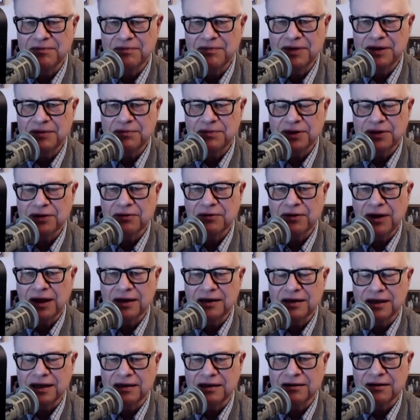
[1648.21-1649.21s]
People don't
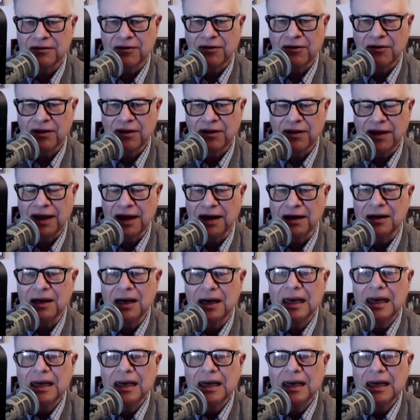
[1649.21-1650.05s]
like to hear all of that